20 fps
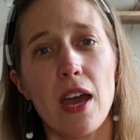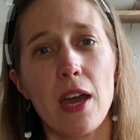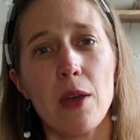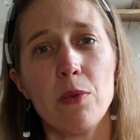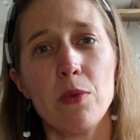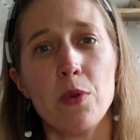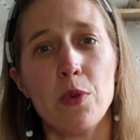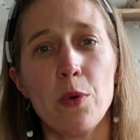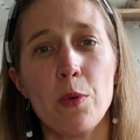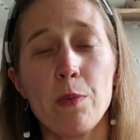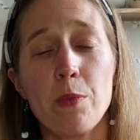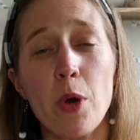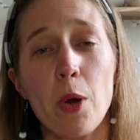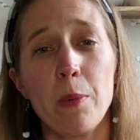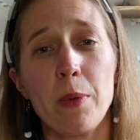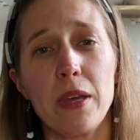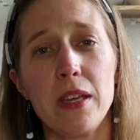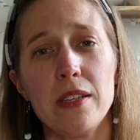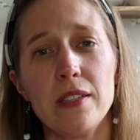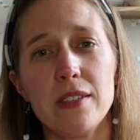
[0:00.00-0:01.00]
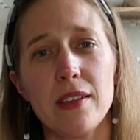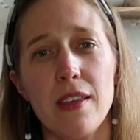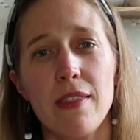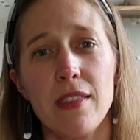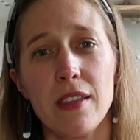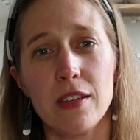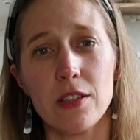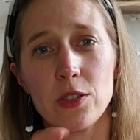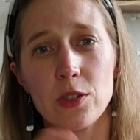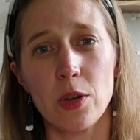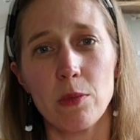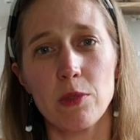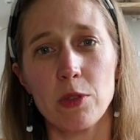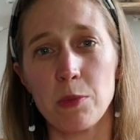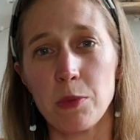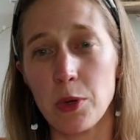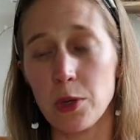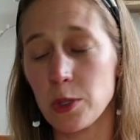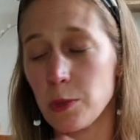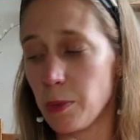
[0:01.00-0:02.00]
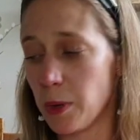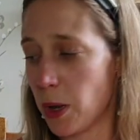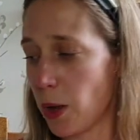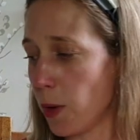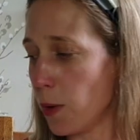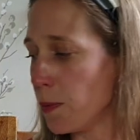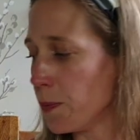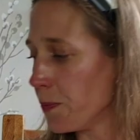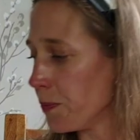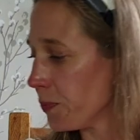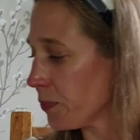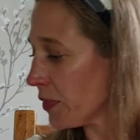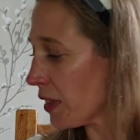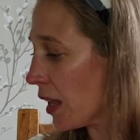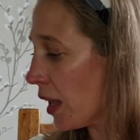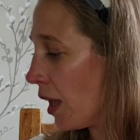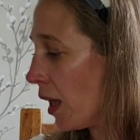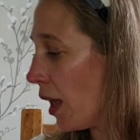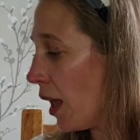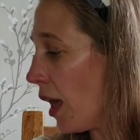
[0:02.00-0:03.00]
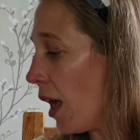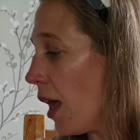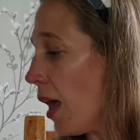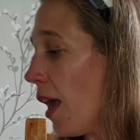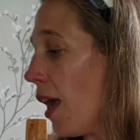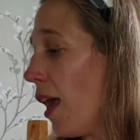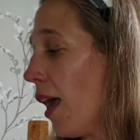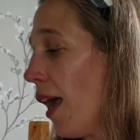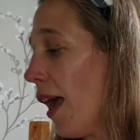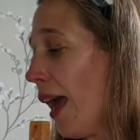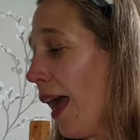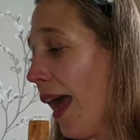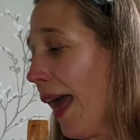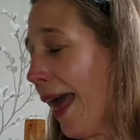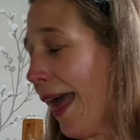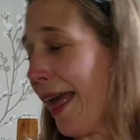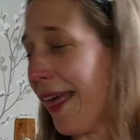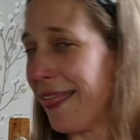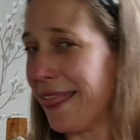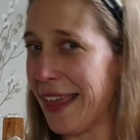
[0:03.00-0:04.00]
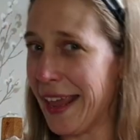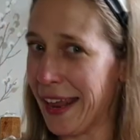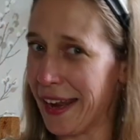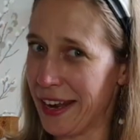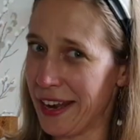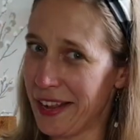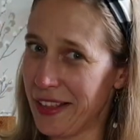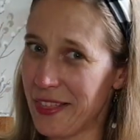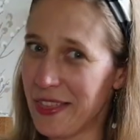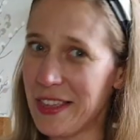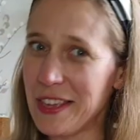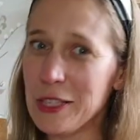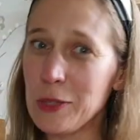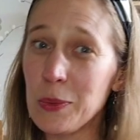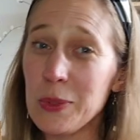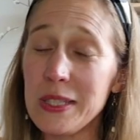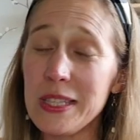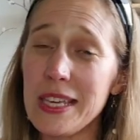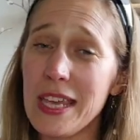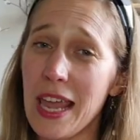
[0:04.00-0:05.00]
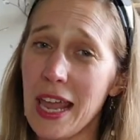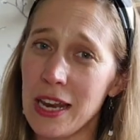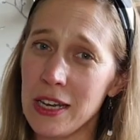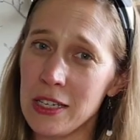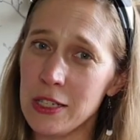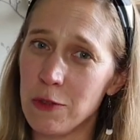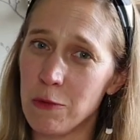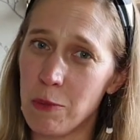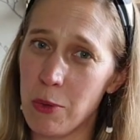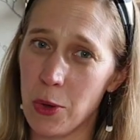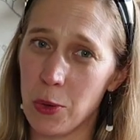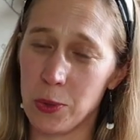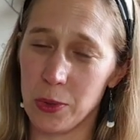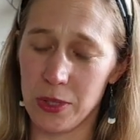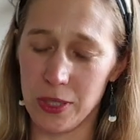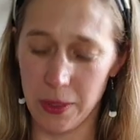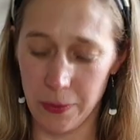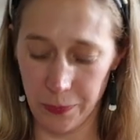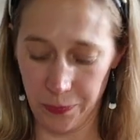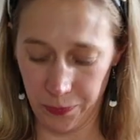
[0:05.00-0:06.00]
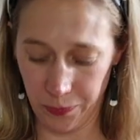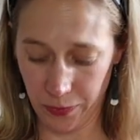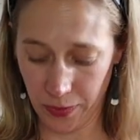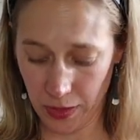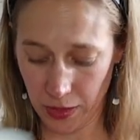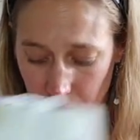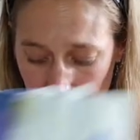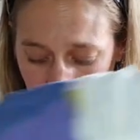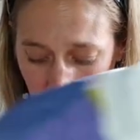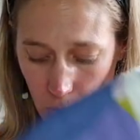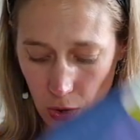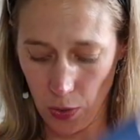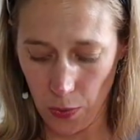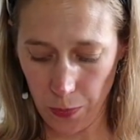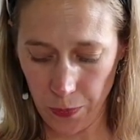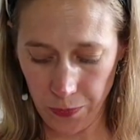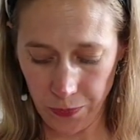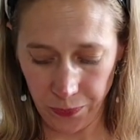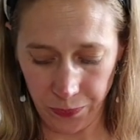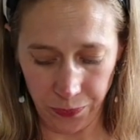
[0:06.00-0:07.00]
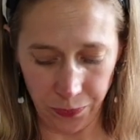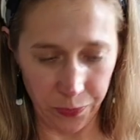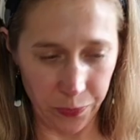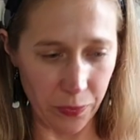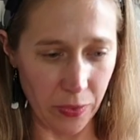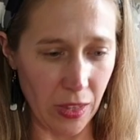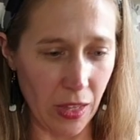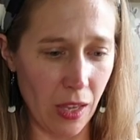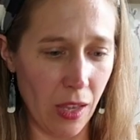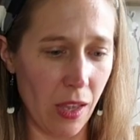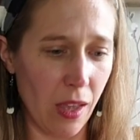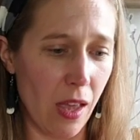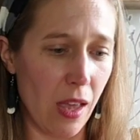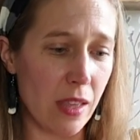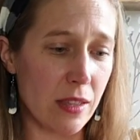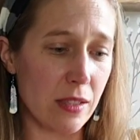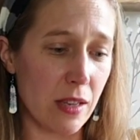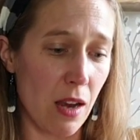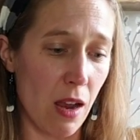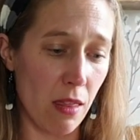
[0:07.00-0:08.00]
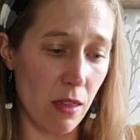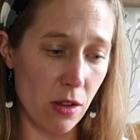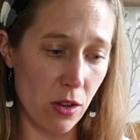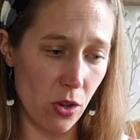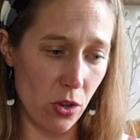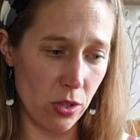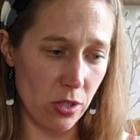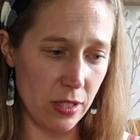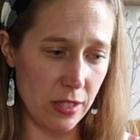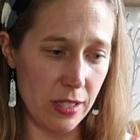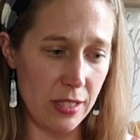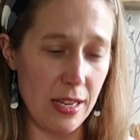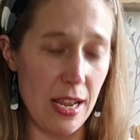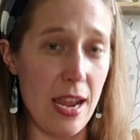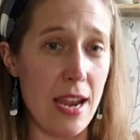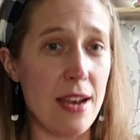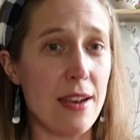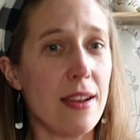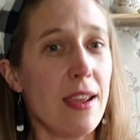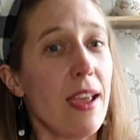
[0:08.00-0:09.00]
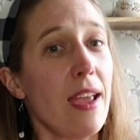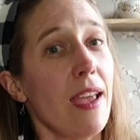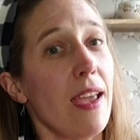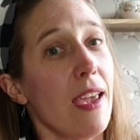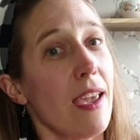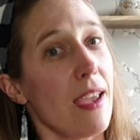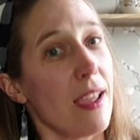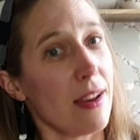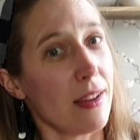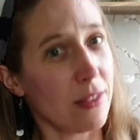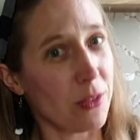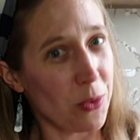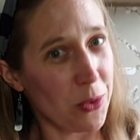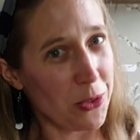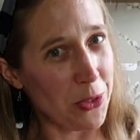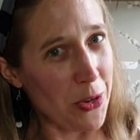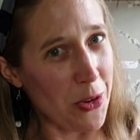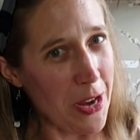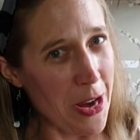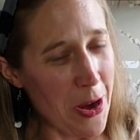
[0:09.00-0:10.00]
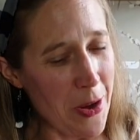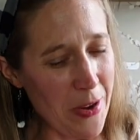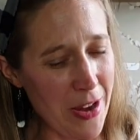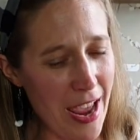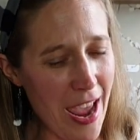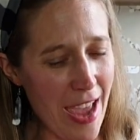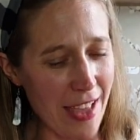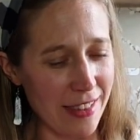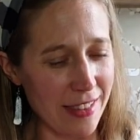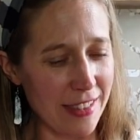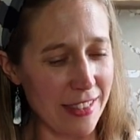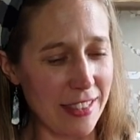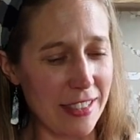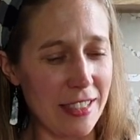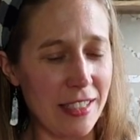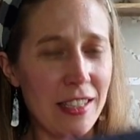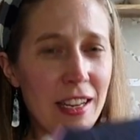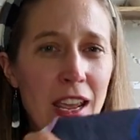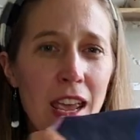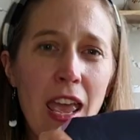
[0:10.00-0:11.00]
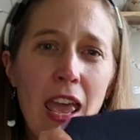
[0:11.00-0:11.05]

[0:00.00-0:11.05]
I will pop it in the description box below. And then this was the end of Bolt. So it's another cotton sateen. It is also Narrator Hanson.